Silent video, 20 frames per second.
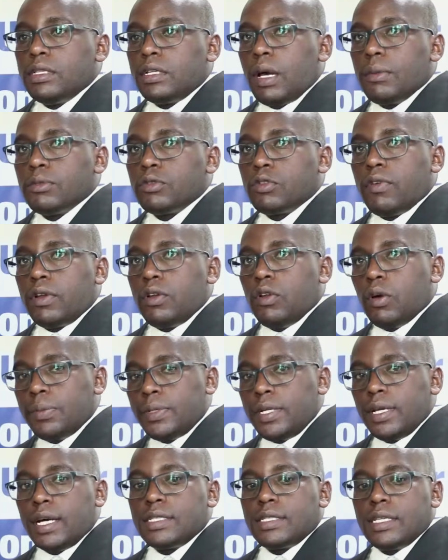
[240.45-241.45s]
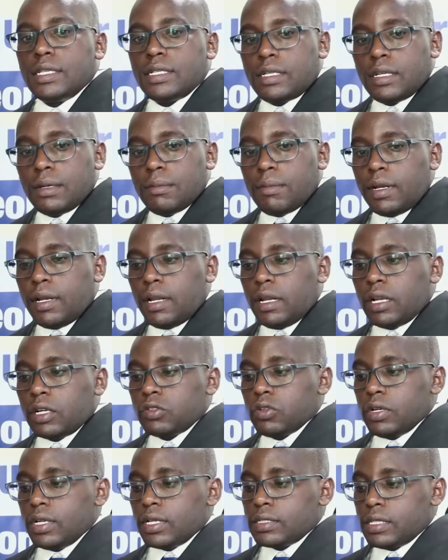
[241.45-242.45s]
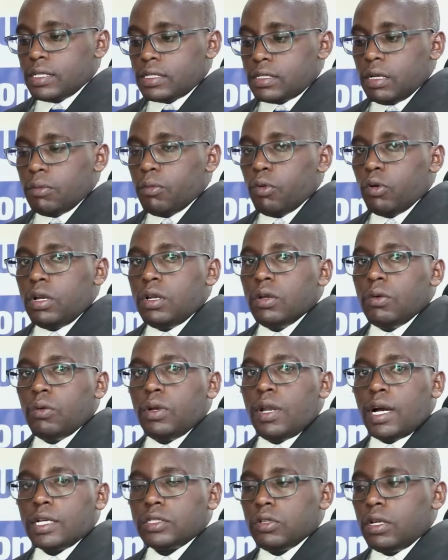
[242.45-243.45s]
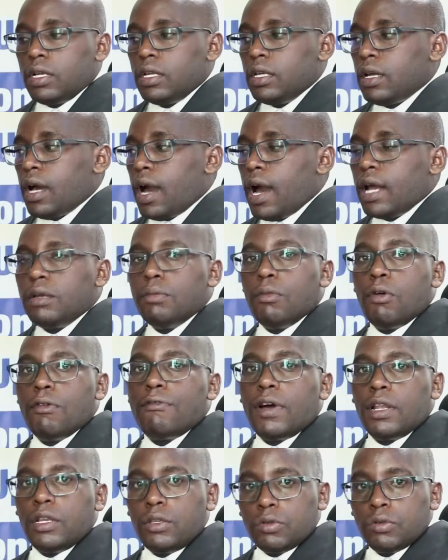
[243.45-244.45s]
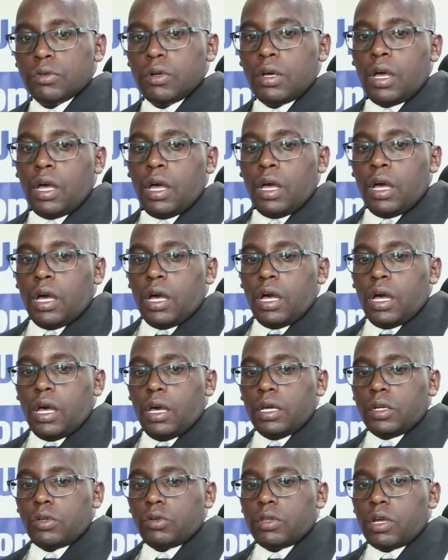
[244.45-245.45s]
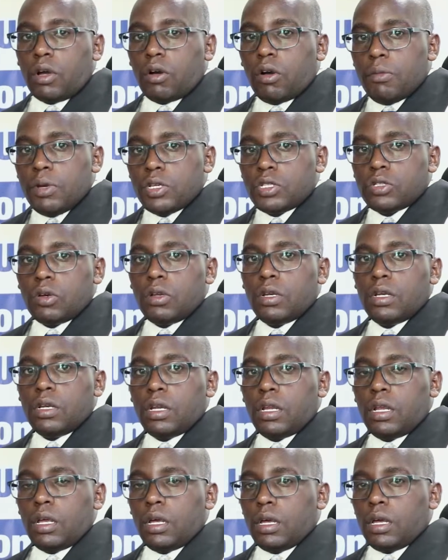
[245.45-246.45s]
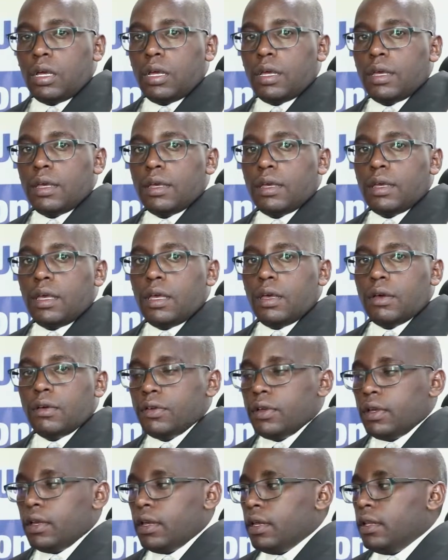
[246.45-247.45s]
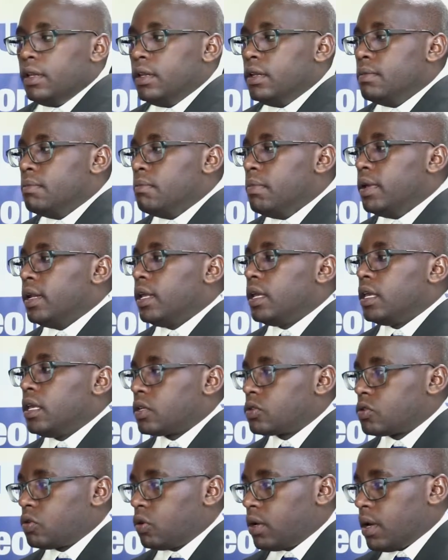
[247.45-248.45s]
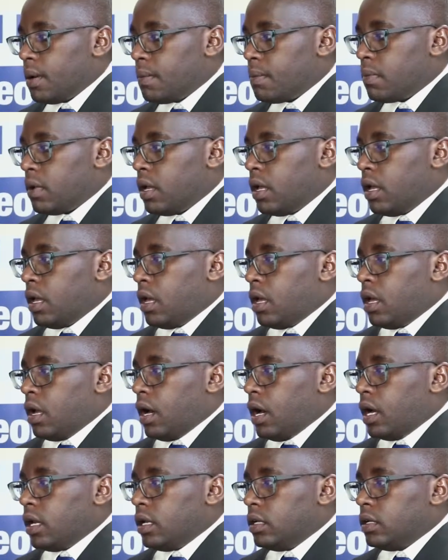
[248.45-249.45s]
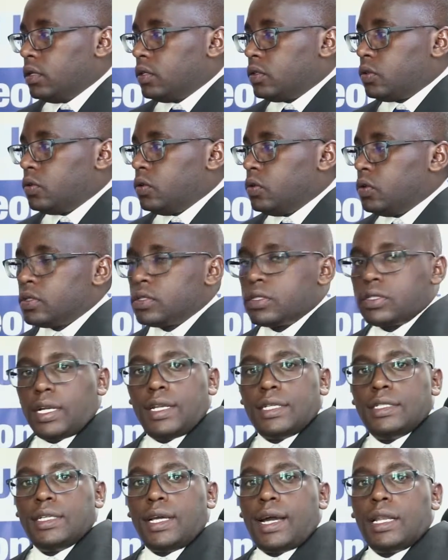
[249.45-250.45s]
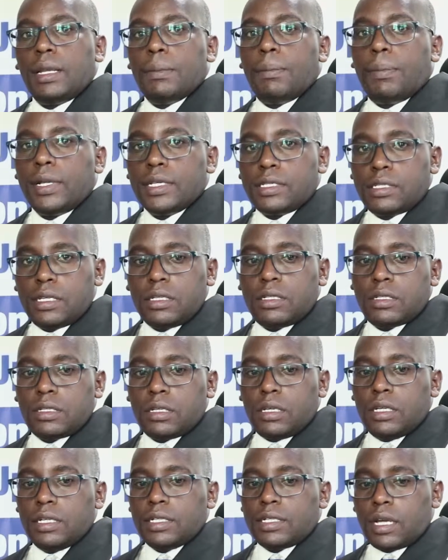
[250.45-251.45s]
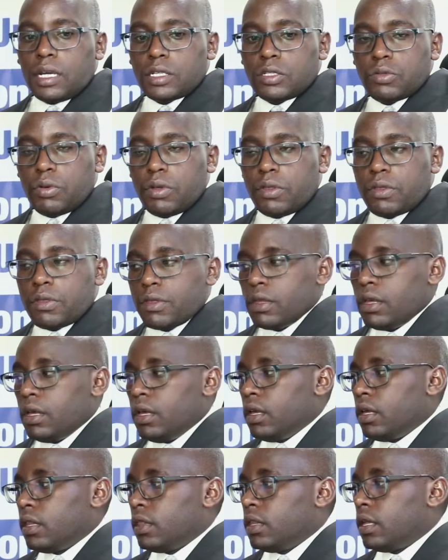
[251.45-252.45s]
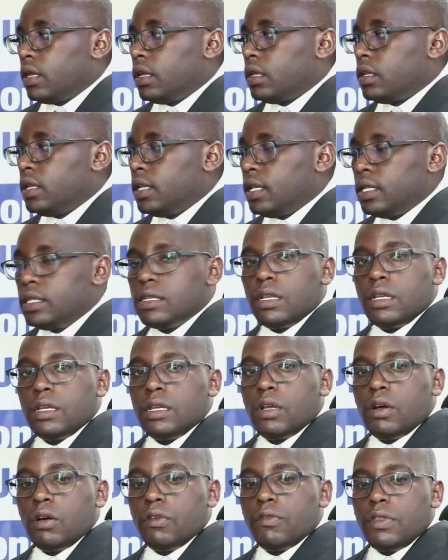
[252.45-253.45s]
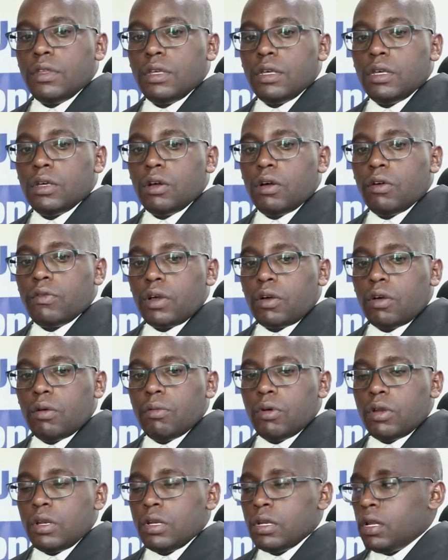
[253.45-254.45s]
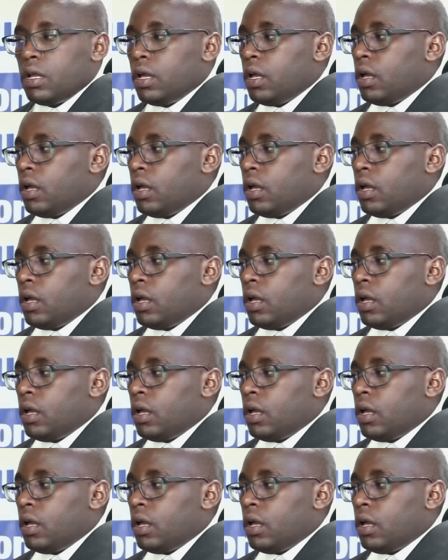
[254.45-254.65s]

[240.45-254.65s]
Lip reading: in terms of adopting a system, an electronic system would actually add more value to the Commission in many years to come, and to strategically place it in touch with the needs of the common